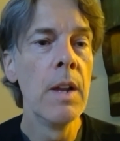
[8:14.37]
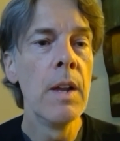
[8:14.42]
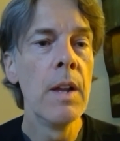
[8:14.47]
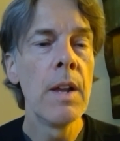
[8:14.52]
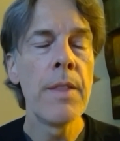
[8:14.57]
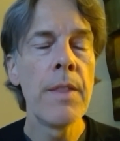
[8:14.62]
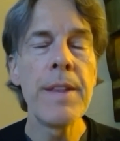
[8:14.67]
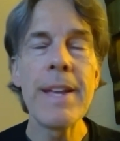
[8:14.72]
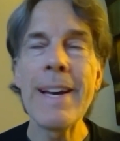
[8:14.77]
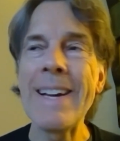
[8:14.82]

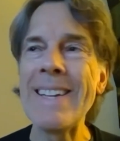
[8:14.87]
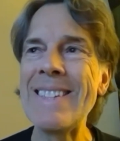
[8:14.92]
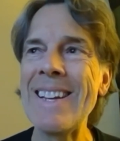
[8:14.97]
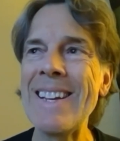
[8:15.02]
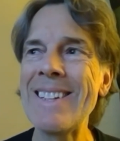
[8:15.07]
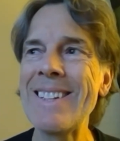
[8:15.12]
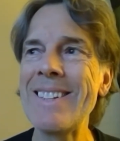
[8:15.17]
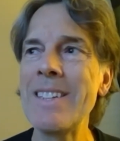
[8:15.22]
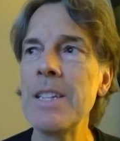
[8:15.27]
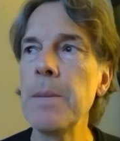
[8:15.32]
The
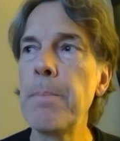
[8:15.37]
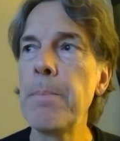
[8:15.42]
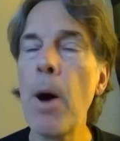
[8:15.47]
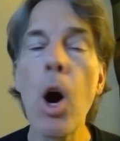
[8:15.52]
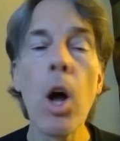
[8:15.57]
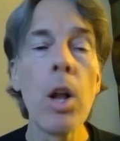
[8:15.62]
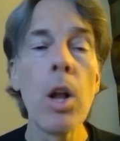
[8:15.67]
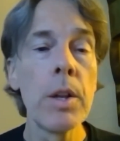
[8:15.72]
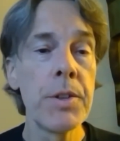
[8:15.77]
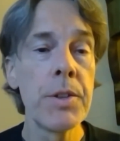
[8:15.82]
identity
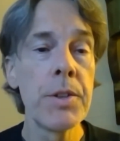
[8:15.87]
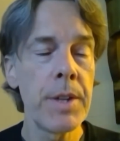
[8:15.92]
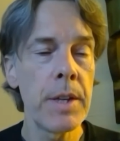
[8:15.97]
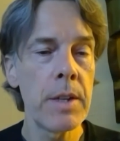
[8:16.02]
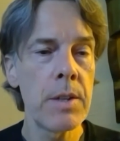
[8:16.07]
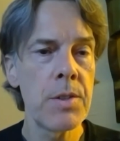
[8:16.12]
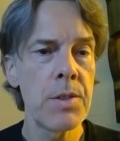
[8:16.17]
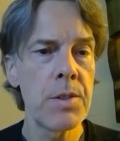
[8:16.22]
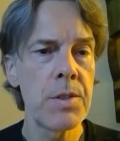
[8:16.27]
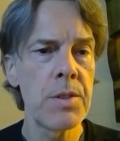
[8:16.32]

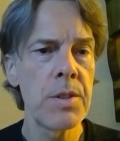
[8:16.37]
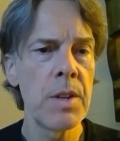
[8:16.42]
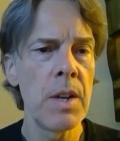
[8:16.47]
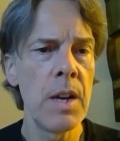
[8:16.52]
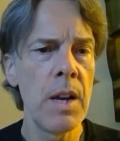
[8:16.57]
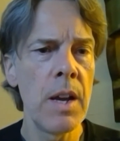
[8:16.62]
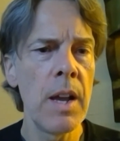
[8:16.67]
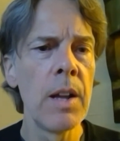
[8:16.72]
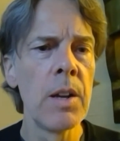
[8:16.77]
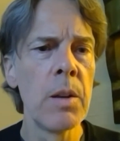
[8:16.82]
politics
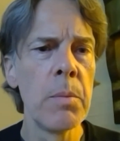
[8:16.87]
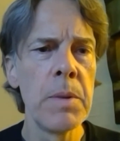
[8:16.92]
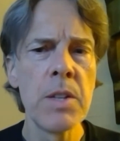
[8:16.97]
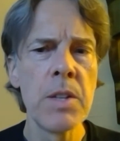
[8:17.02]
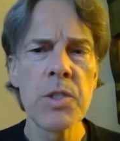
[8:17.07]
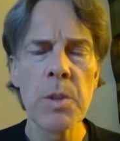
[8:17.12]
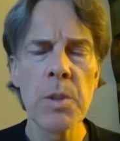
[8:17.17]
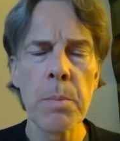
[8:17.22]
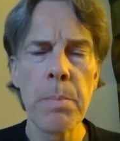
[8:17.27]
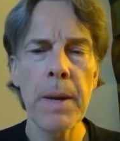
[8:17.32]
element is
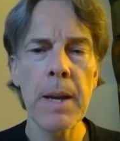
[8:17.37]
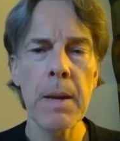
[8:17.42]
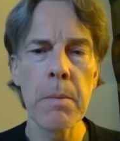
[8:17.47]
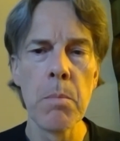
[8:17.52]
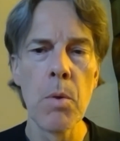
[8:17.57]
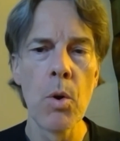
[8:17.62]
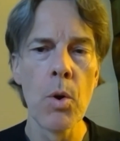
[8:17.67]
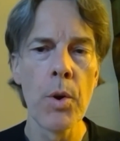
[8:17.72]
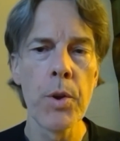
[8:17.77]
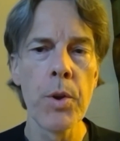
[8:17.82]
to pick
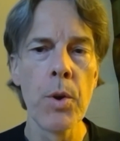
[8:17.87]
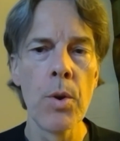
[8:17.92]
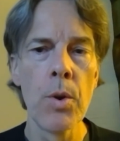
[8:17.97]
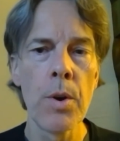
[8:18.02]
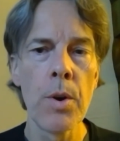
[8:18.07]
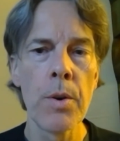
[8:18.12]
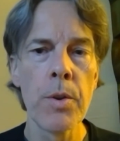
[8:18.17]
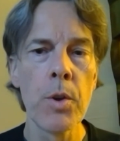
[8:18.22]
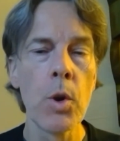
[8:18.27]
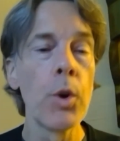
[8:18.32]
more your
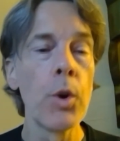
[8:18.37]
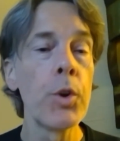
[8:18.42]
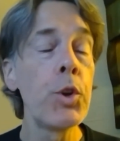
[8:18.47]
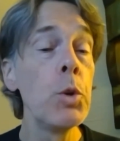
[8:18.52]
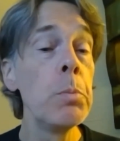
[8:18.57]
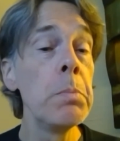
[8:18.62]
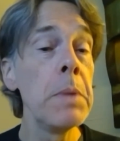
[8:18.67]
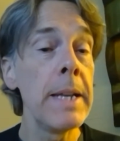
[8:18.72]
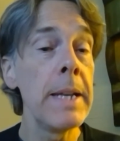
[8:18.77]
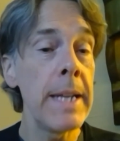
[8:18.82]

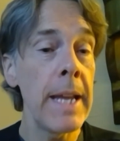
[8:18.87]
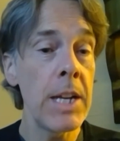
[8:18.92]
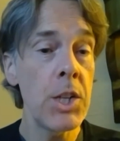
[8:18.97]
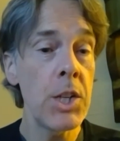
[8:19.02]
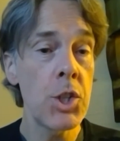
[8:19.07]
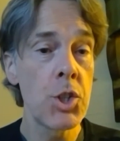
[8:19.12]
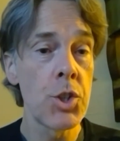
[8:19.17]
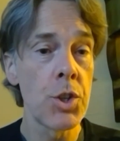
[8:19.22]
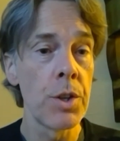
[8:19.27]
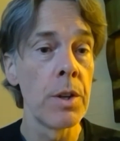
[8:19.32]
human
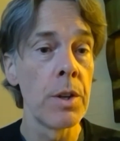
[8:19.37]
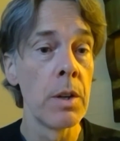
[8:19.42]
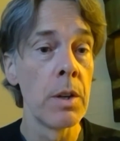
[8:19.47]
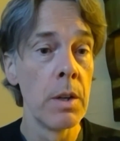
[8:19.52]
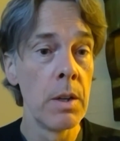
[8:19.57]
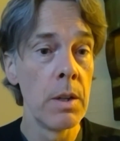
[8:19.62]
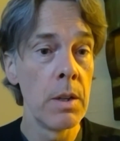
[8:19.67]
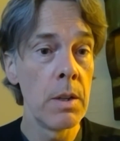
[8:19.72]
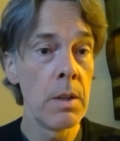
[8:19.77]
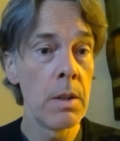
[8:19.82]
nature
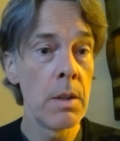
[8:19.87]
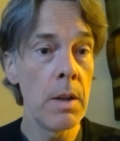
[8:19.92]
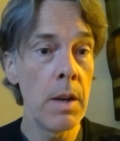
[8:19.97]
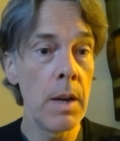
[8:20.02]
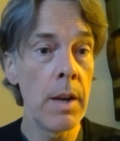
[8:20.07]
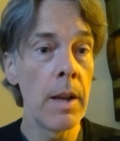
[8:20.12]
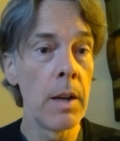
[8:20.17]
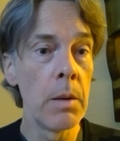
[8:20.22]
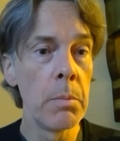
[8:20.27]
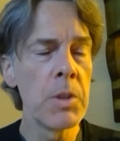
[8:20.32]

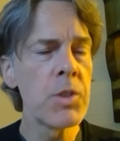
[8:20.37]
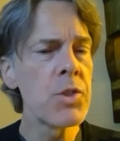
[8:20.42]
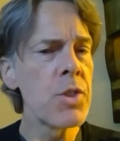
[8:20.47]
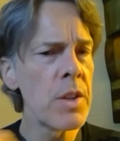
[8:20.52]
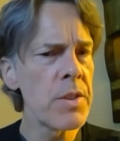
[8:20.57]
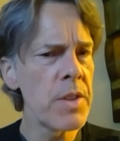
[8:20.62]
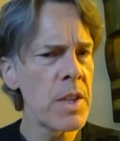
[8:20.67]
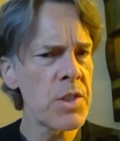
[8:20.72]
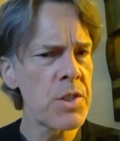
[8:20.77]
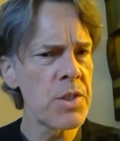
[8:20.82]
elements, not
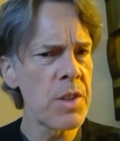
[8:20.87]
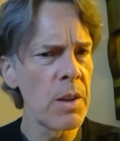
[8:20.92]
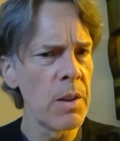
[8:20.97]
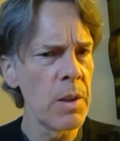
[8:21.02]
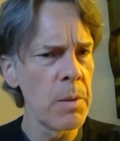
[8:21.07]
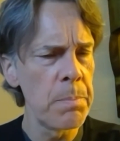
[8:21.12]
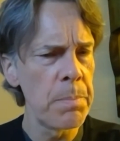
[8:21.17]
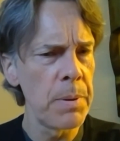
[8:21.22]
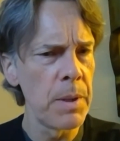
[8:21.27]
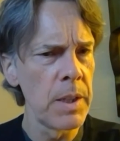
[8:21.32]
necessarily
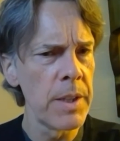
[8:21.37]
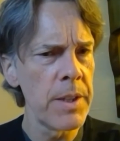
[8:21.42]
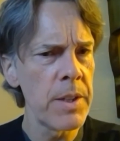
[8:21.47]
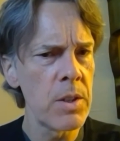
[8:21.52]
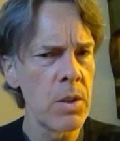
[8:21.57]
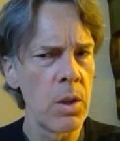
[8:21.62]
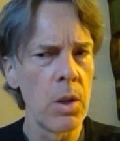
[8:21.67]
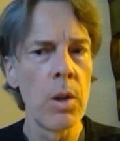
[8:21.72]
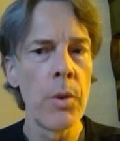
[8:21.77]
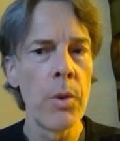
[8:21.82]
political,
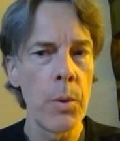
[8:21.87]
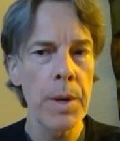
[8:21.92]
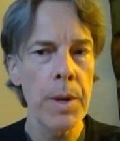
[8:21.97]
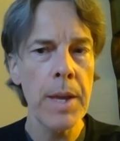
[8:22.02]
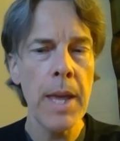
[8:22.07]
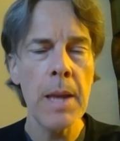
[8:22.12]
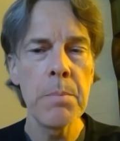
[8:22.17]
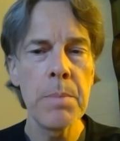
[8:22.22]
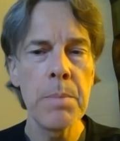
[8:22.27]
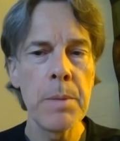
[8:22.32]
although it
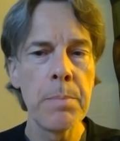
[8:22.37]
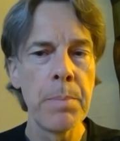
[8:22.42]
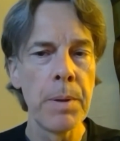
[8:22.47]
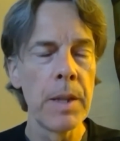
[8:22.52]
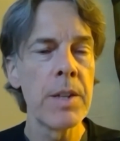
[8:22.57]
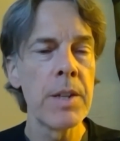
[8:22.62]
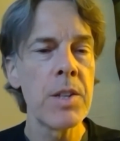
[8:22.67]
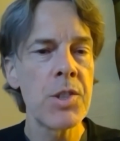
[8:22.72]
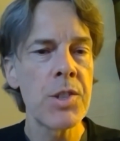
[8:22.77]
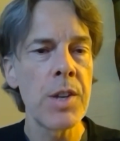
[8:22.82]
can be
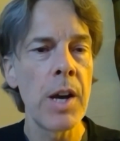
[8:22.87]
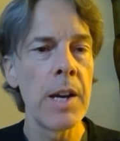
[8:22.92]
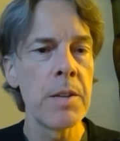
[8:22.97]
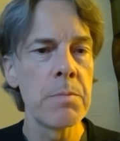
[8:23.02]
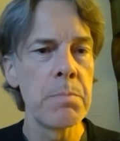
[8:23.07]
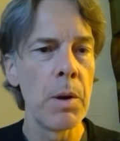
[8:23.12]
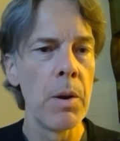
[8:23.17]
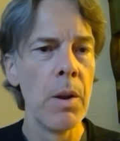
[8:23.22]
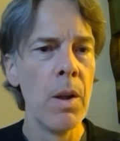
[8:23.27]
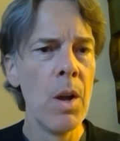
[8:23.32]
politicized, but
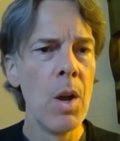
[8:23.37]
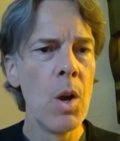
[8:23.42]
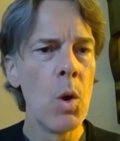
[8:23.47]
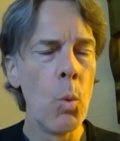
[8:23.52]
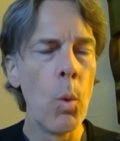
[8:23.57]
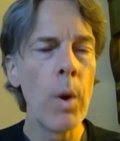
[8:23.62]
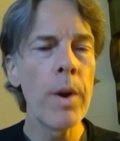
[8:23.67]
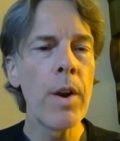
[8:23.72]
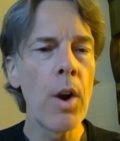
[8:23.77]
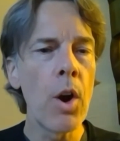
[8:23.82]

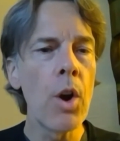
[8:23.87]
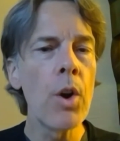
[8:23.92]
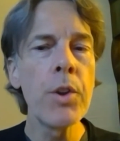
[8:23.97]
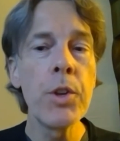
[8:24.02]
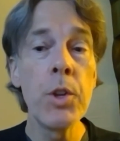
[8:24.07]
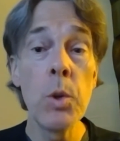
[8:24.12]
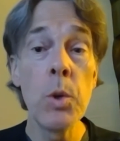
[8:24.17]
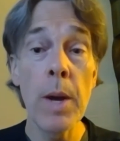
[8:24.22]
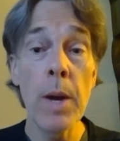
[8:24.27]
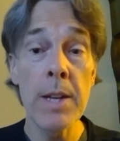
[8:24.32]
what are
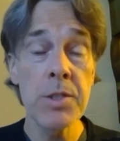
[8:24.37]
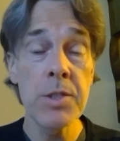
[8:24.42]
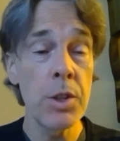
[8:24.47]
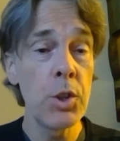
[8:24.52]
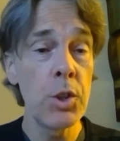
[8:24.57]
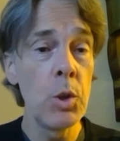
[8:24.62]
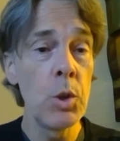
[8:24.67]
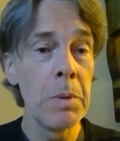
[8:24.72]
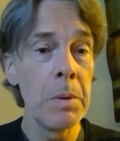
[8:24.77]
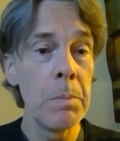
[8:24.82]
you as a
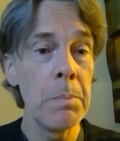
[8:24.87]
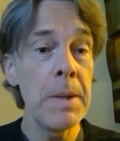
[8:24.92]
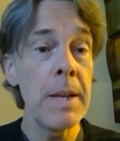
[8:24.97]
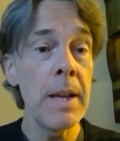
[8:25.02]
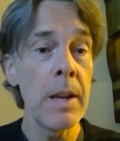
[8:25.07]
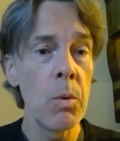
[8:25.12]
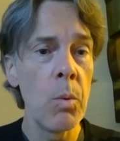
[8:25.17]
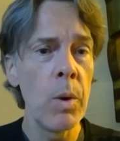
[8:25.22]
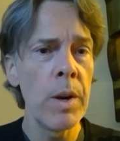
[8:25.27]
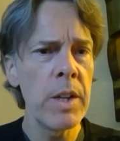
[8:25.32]
human being?
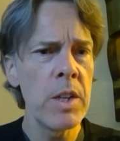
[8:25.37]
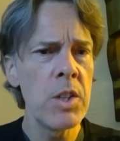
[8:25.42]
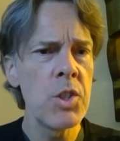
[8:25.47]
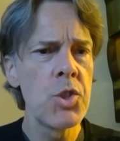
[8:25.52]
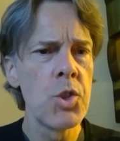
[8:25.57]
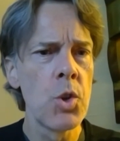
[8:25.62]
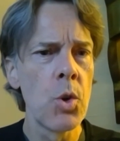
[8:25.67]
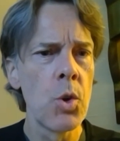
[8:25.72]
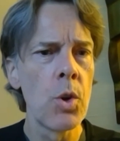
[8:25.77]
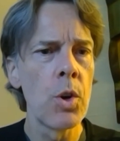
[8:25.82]
What is
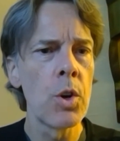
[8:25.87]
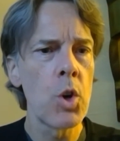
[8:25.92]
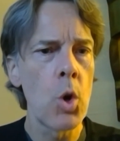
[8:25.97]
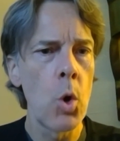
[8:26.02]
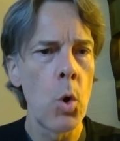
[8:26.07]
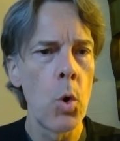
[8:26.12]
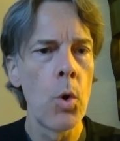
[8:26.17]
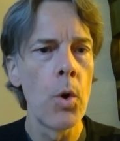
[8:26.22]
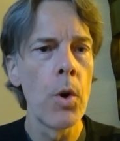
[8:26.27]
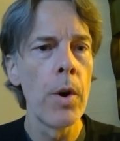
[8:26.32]
your
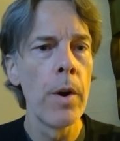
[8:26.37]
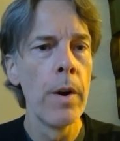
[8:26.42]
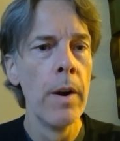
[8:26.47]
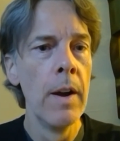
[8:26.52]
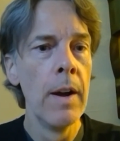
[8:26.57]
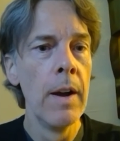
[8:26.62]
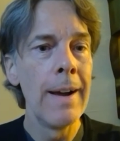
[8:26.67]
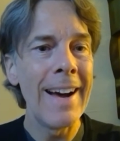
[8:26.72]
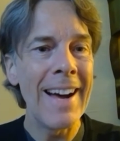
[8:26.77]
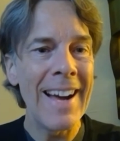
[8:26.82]
core
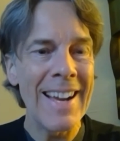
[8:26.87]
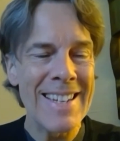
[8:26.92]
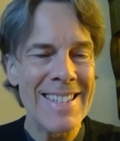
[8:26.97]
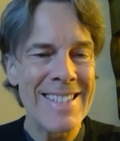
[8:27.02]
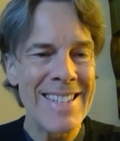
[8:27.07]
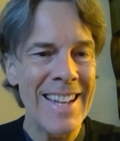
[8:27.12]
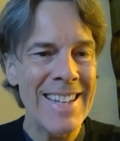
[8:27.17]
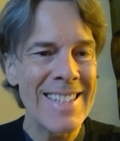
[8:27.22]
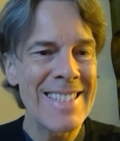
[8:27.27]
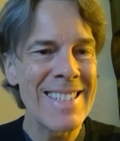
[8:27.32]

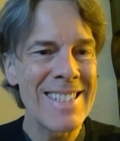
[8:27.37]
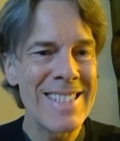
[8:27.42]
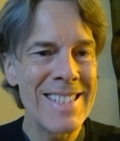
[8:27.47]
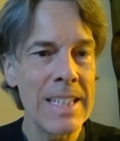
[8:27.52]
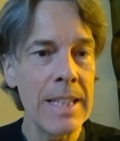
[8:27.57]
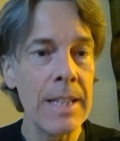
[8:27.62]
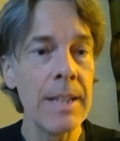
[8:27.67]
identity?